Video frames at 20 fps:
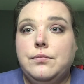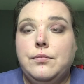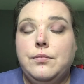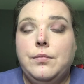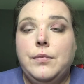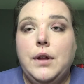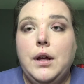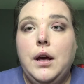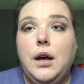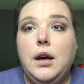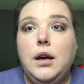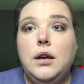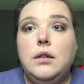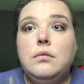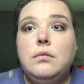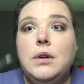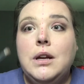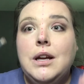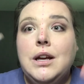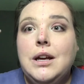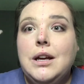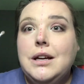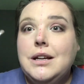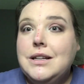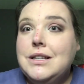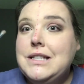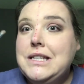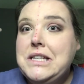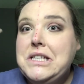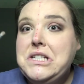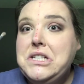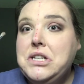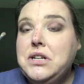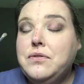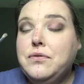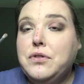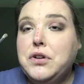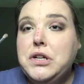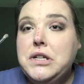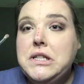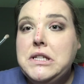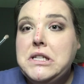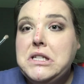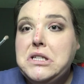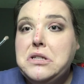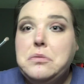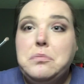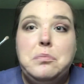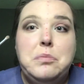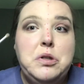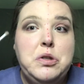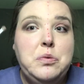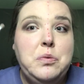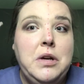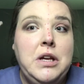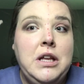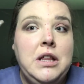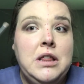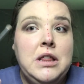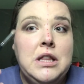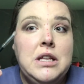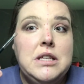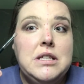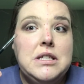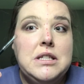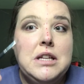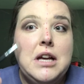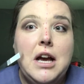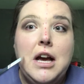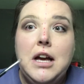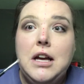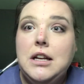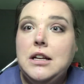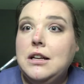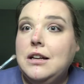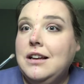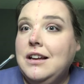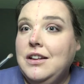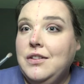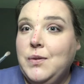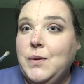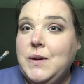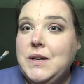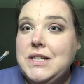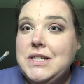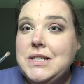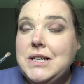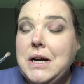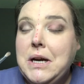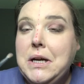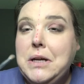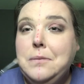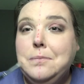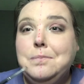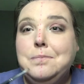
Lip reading: Okay, see the difference between this side and this side?